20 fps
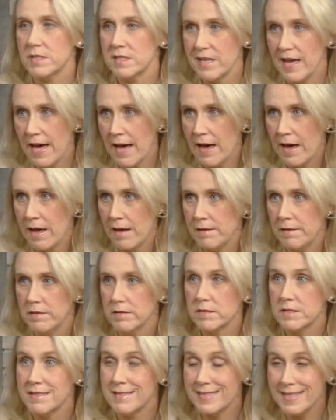sad,
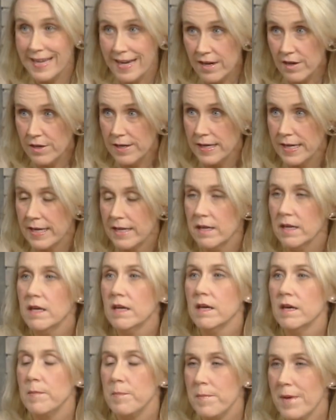scary
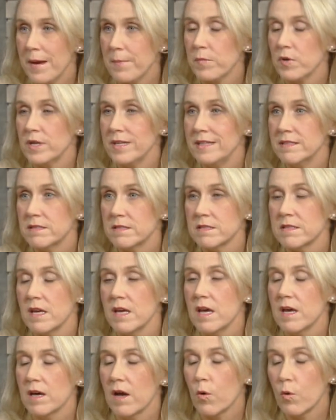memories
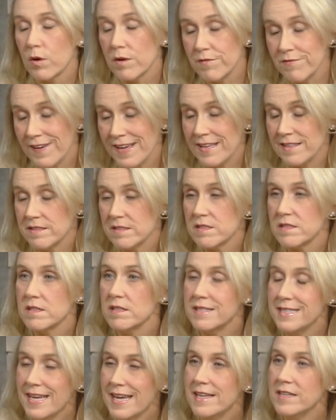or events,
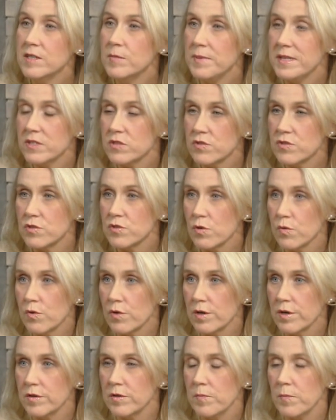tend to be
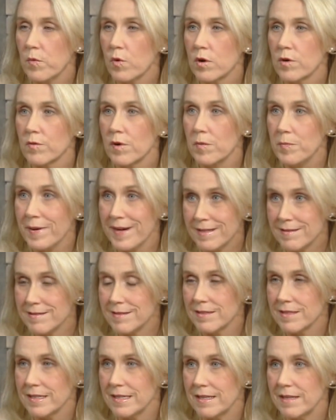stored more
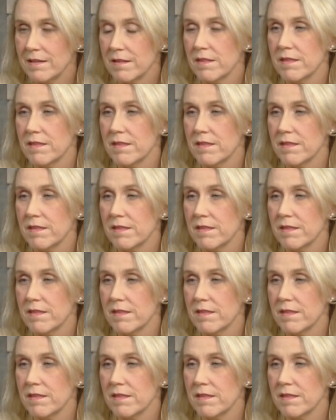robustly